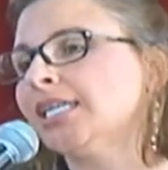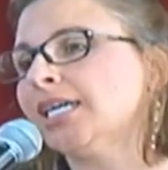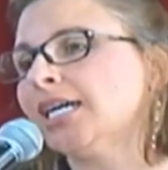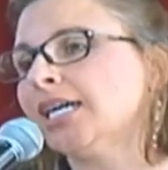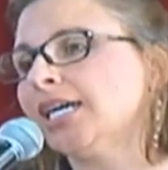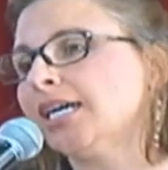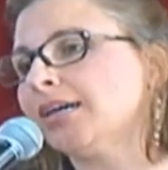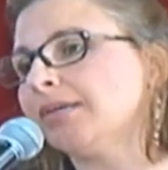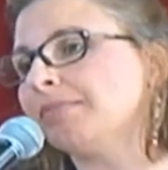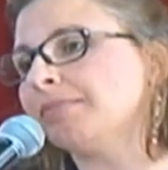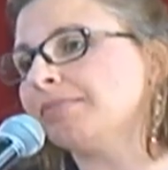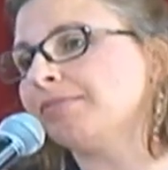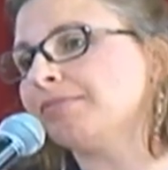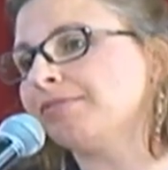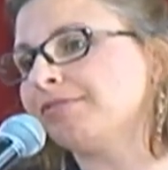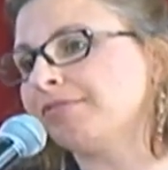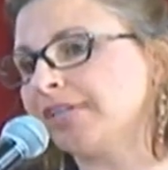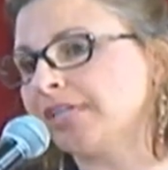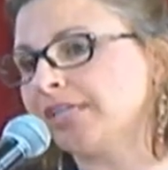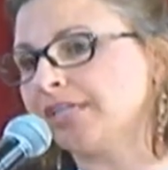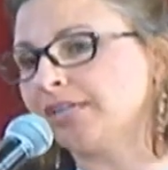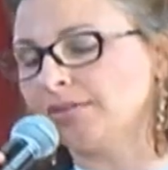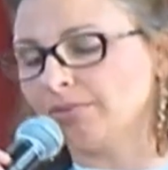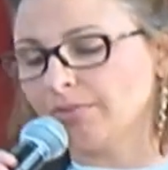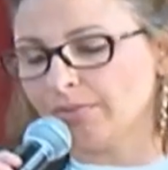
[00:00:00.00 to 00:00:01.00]
um,
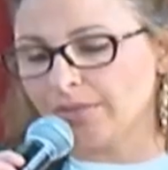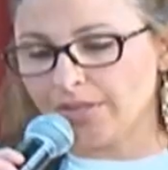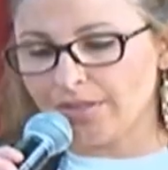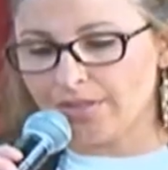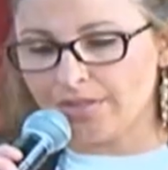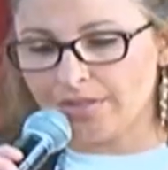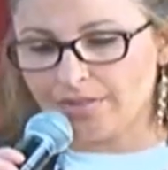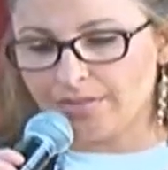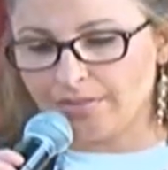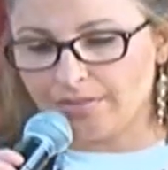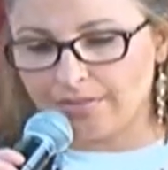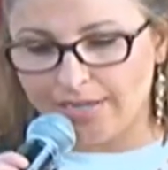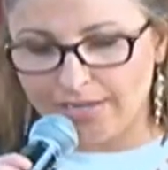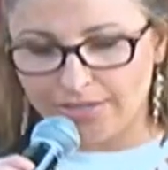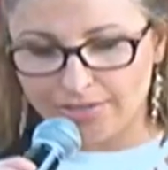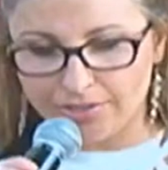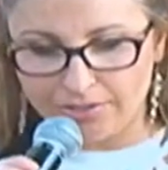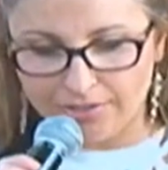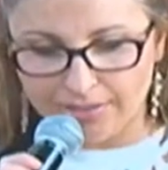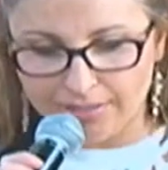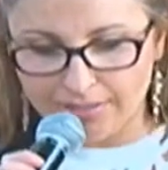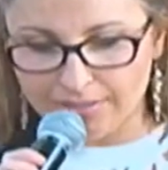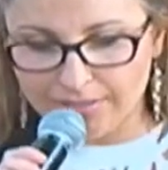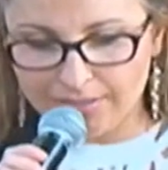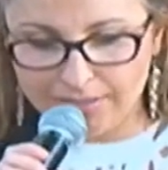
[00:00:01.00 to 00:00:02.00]
fit with
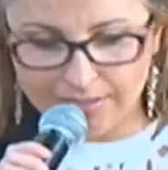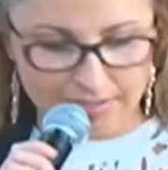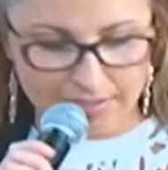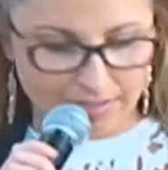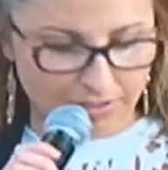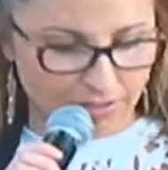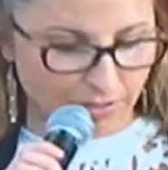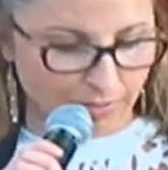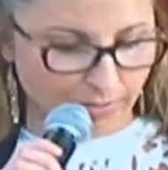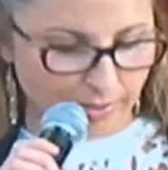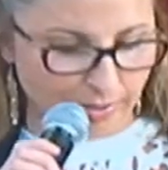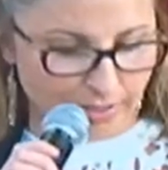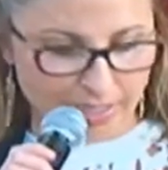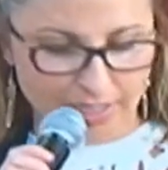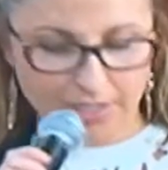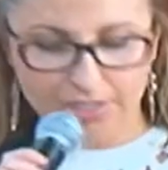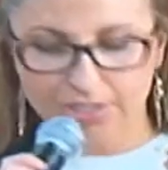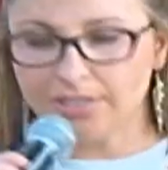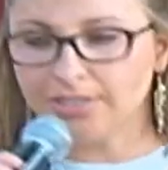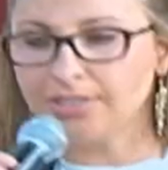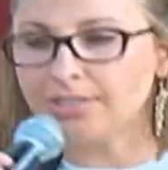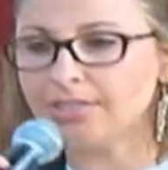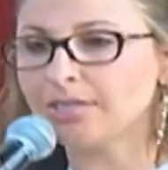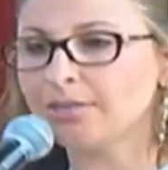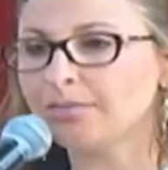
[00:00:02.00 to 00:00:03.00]
naturalistic
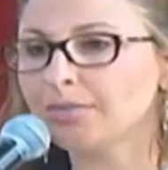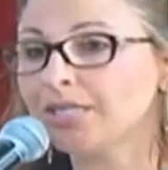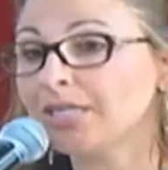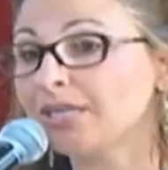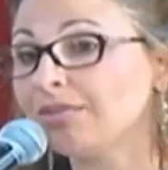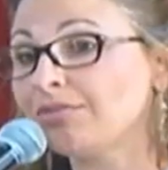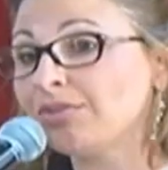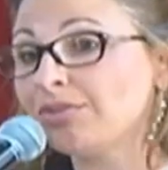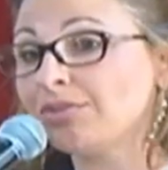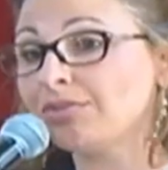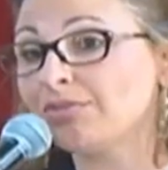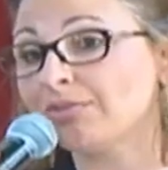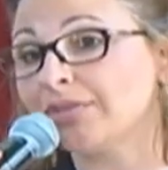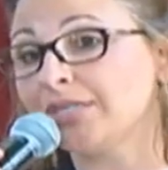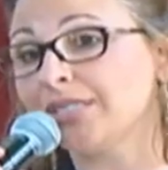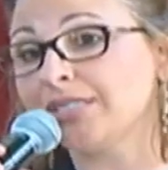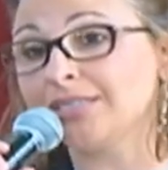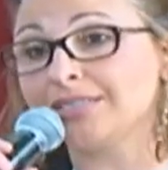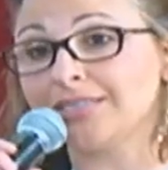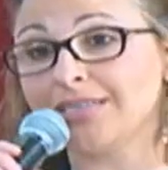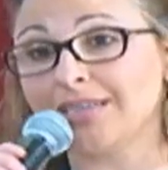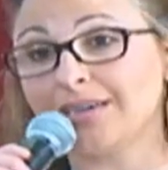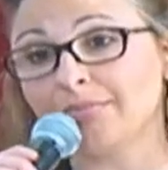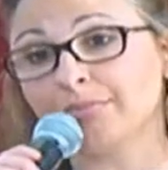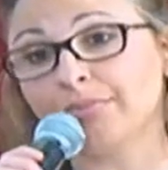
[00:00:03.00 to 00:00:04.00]
interpretations. And I'm going to give you three
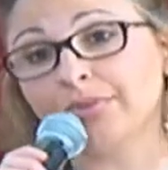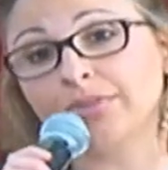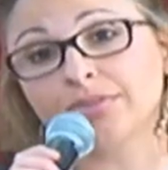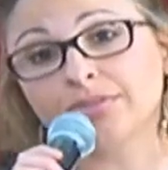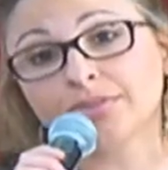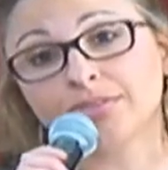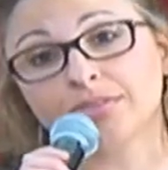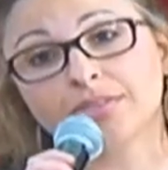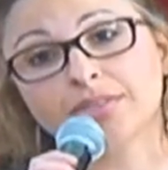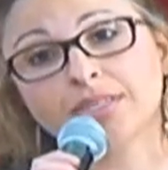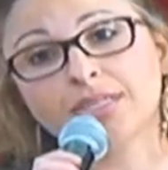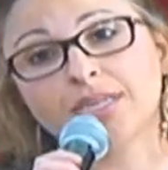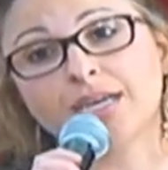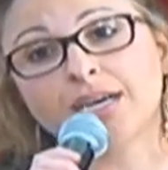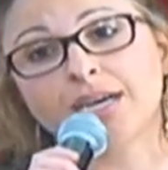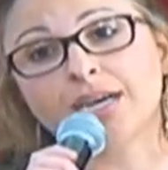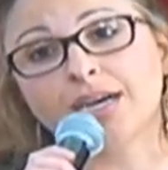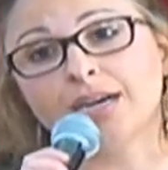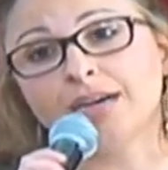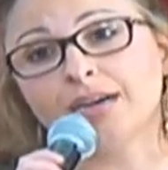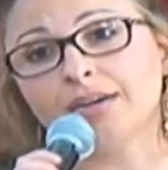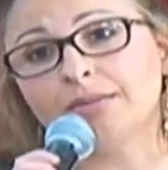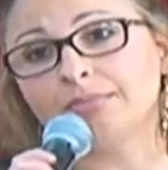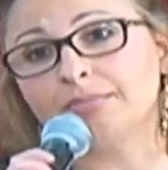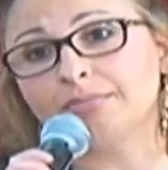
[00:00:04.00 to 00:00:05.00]
examples
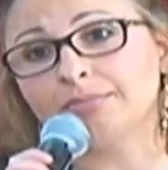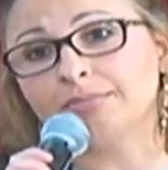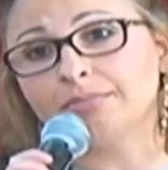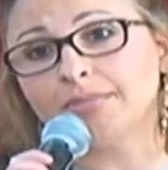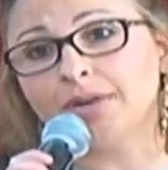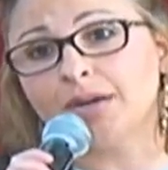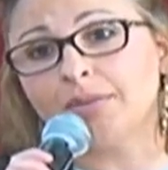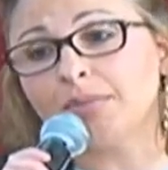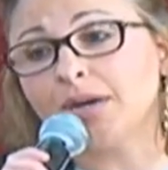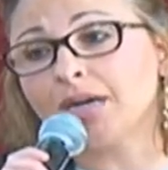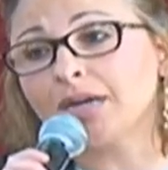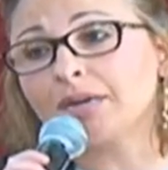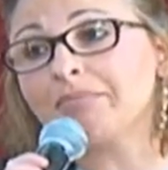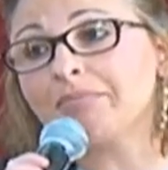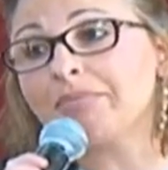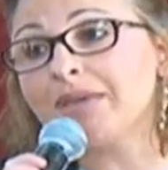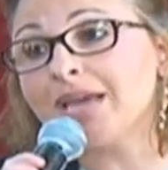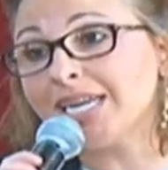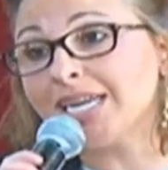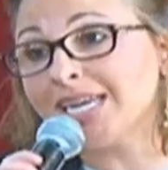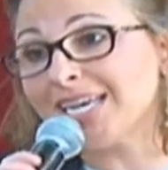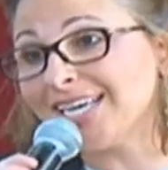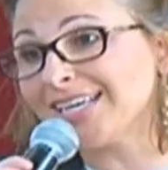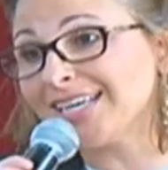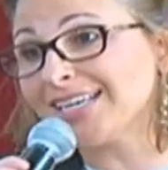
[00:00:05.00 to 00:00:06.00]
um, among
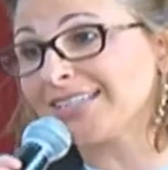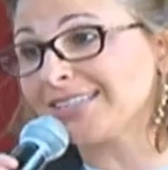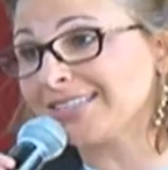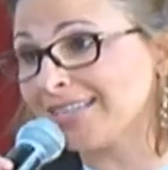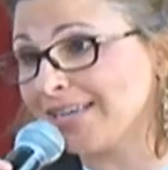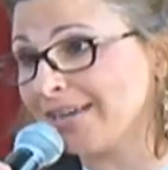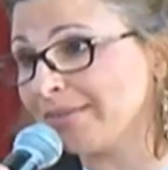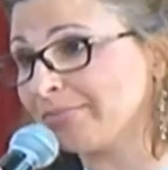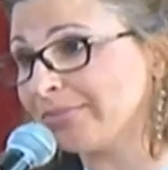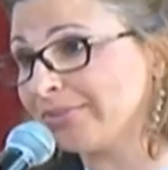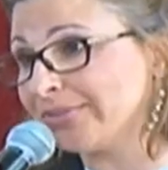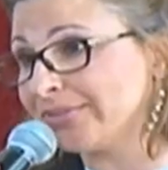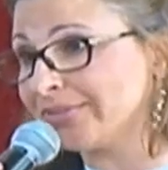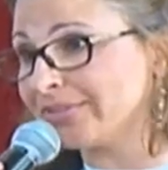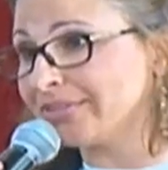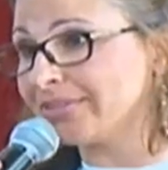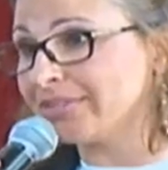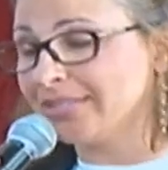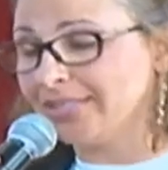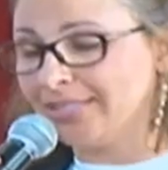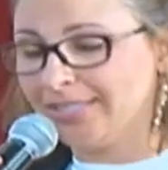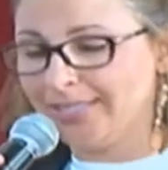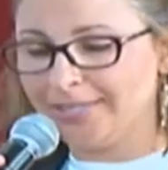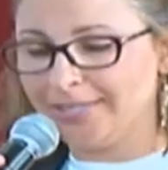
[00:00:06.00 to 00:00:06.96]
many examples